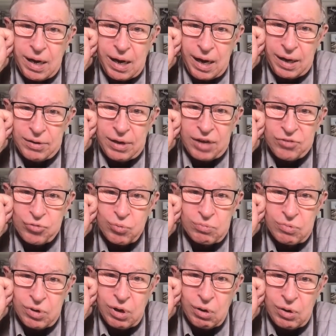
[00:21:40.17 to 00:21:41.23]
And that's,
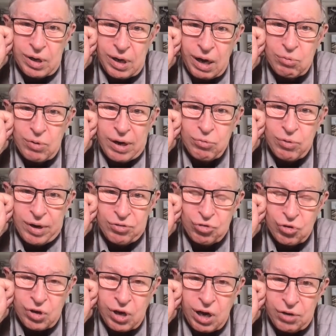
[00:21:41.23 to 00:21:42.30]
you know, and I read
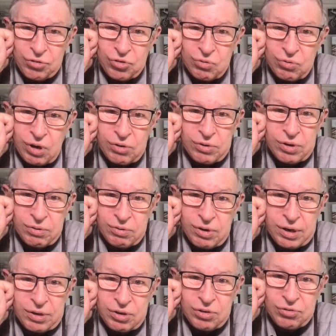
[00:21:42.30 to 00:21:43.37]
Rachel Carson in
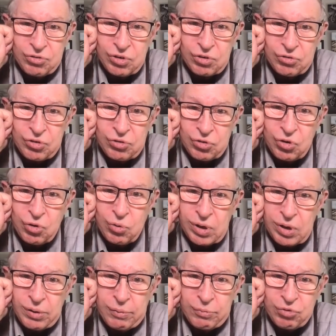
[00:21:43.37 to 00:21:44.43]
1962
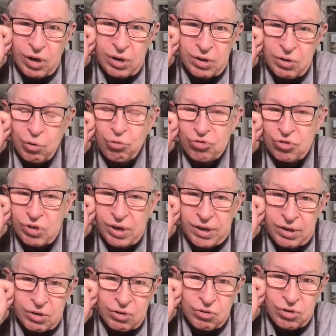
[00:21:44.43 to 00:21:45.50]
when I was on an ocean
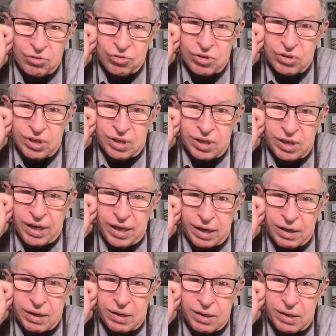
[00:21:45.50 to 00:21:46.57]
liner crossing the
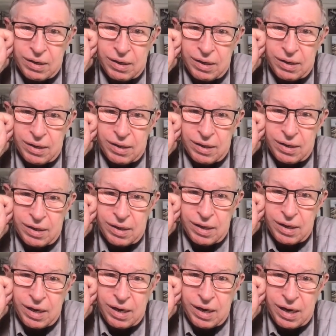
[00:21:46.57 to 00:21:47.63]
Atlantic.
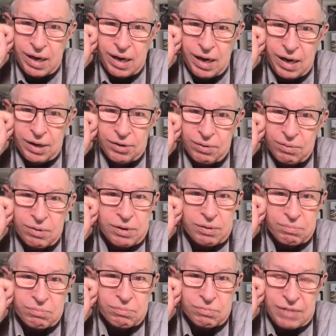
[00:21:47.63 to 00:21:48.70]
And
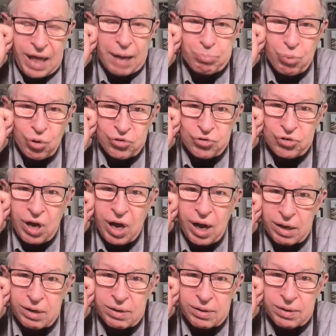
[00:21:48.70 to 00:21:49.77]
that book
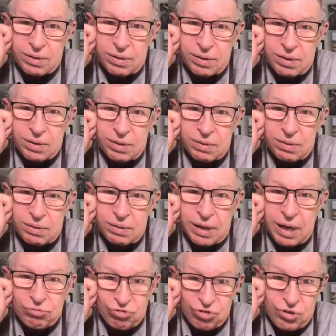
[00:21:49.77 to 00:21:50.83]
stuck.
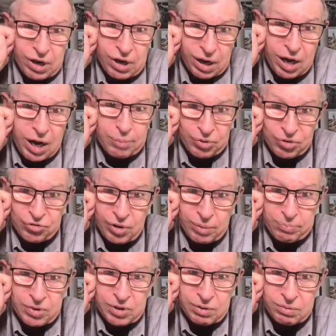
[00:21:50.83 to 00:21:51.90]
Now, she accomplished
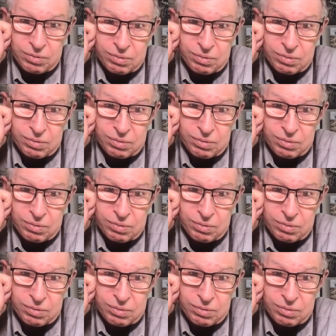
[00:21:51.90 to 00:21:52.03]
something.